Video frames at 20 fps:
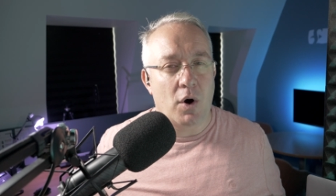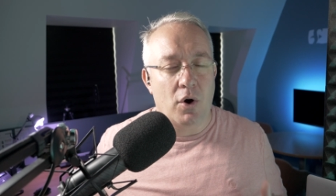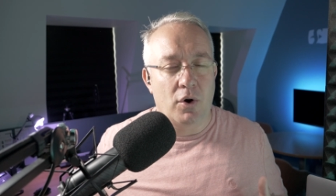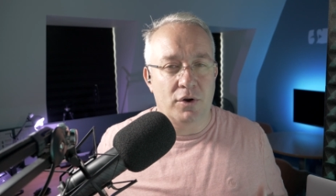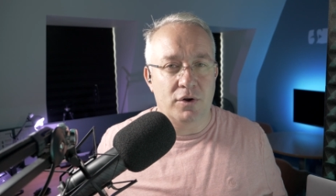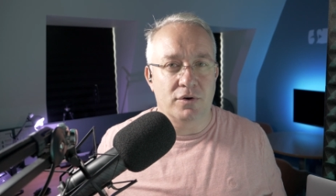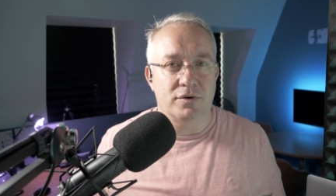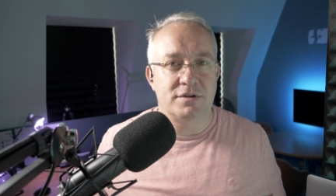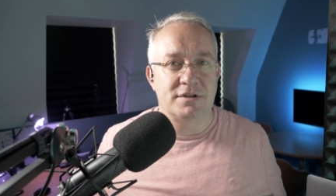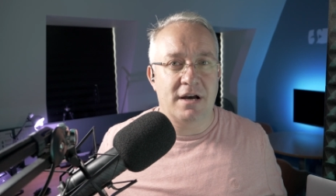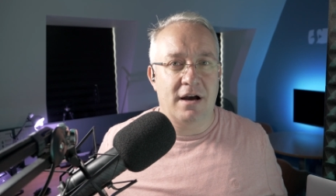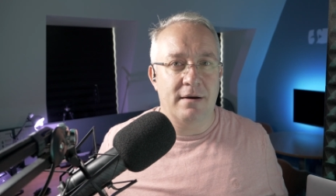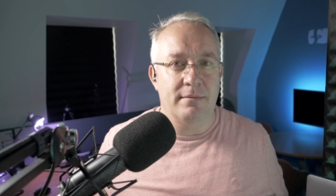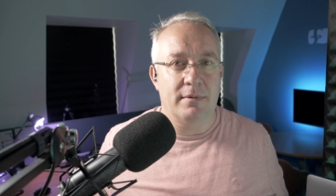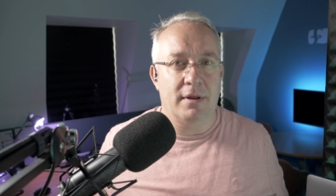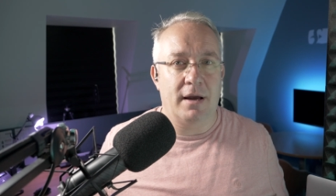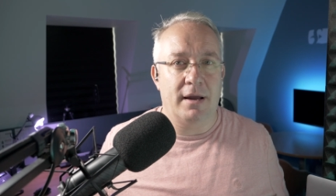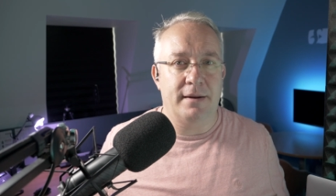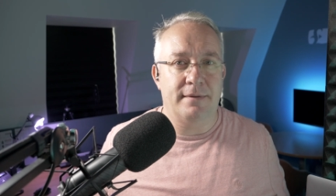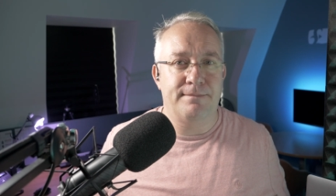on your
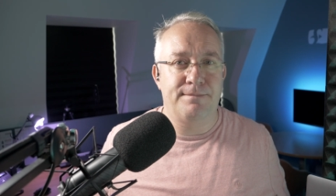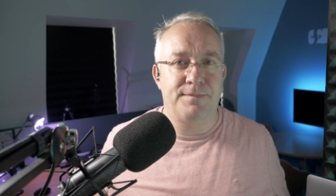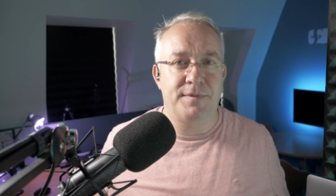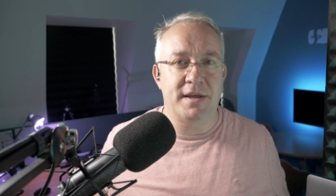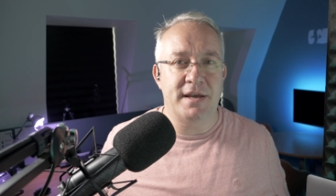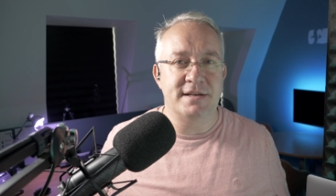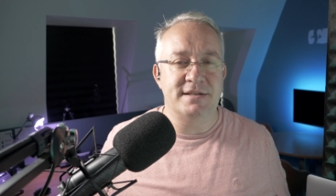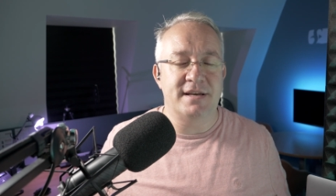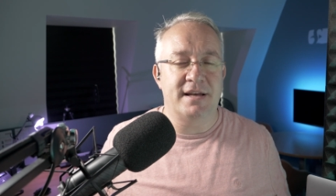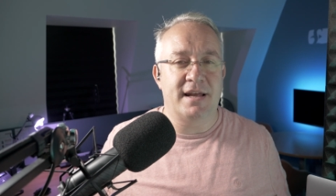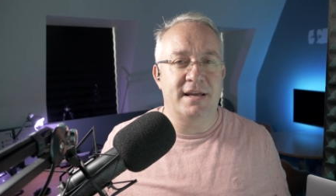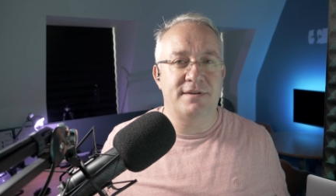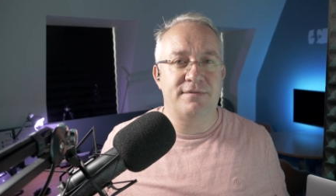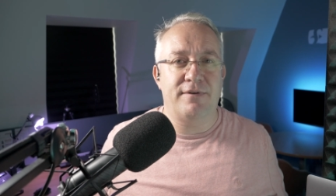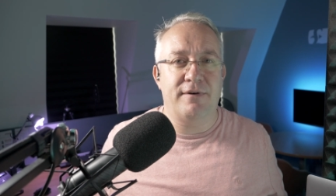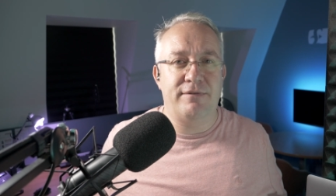timeline? Is it age